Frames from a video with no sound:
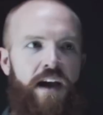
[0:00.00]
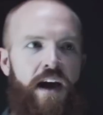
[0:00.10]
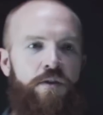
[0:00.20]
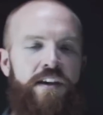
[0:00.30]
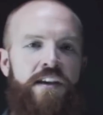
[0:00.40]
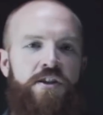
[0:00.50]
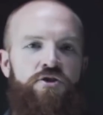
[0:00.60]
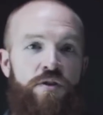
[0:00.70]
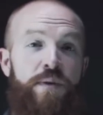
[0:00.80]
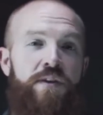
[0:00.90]
how they
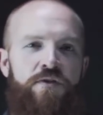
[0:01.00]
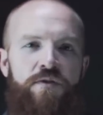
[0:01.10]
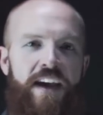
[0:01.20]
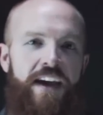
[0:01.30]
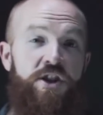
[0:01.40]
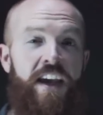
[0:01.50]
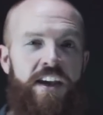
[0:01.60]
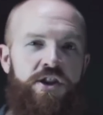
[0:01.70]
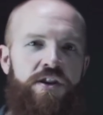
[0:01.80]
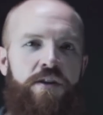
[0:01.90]
contribute to the
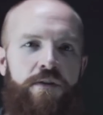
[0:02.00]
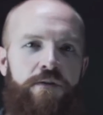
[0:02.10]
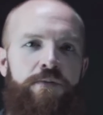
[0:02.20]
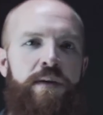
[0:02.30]
education of